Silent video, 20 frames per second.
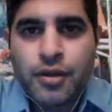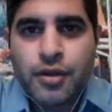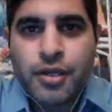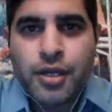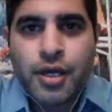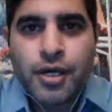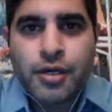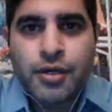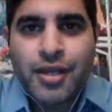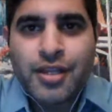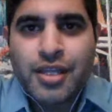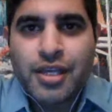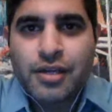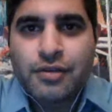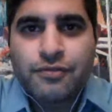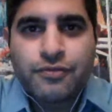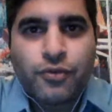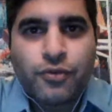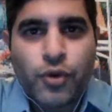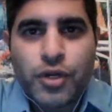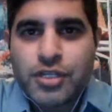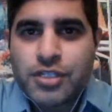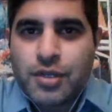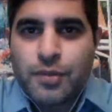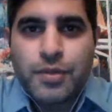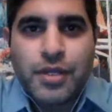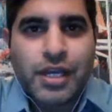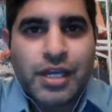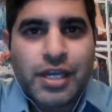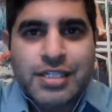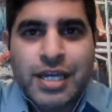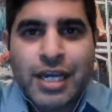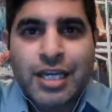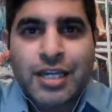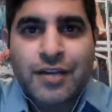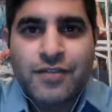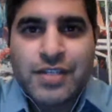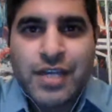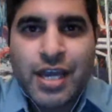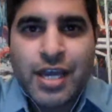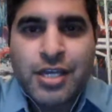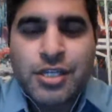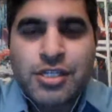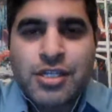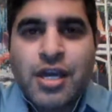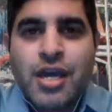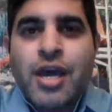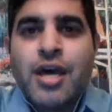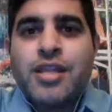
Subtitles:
I think, 40 something consecutive days.